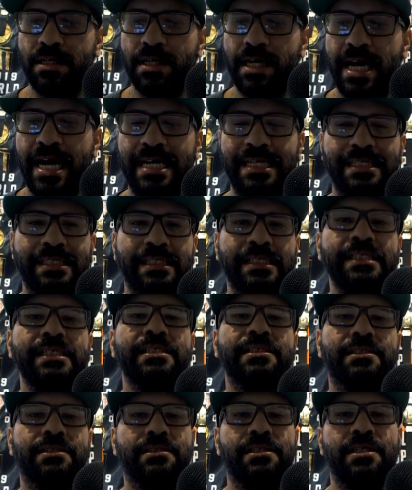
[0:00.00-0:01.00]
at
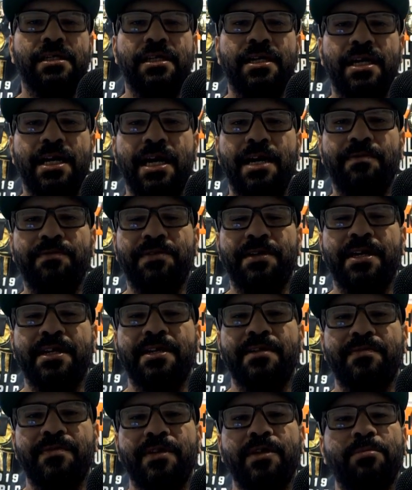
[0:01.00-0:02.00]
least half the
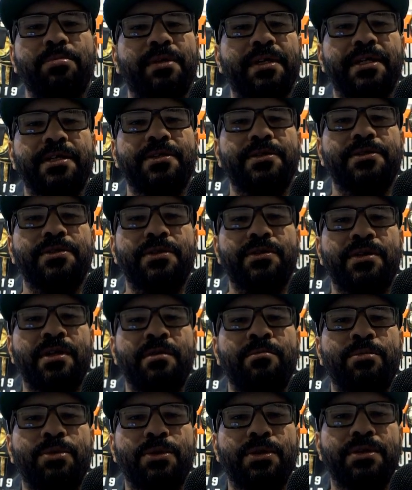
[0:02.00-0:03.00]
NFL players are
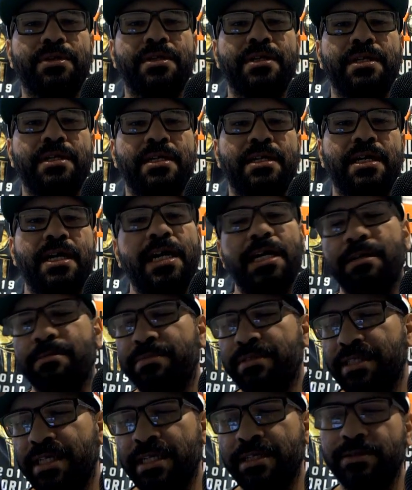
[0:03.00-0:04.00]
on board. Adam
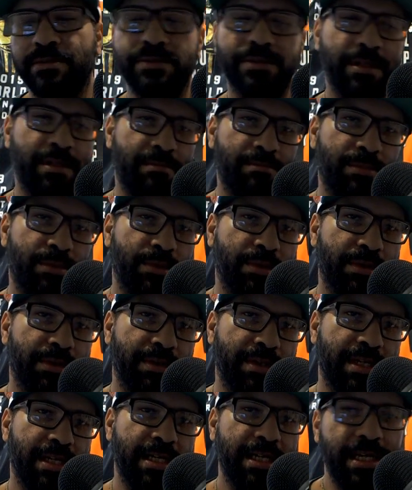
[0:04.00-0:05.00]
Sandler's on
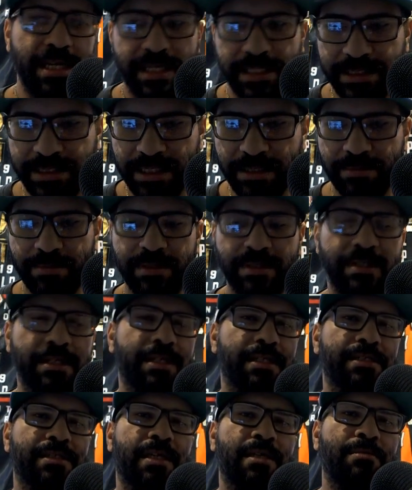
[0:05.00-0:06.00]
board. Exhibit
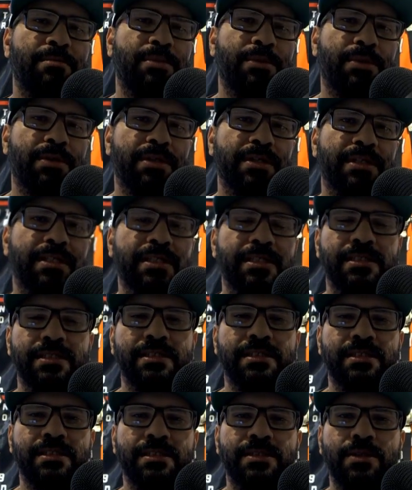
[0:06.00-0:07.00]
is on board. This
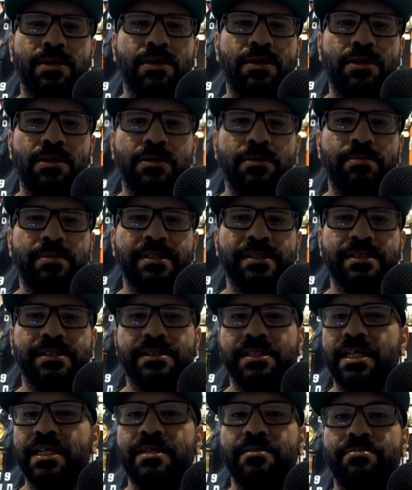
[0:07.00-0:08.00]
has all been
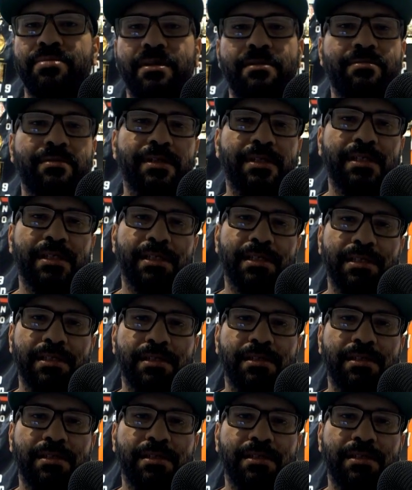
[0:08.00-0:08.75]
stated publicly.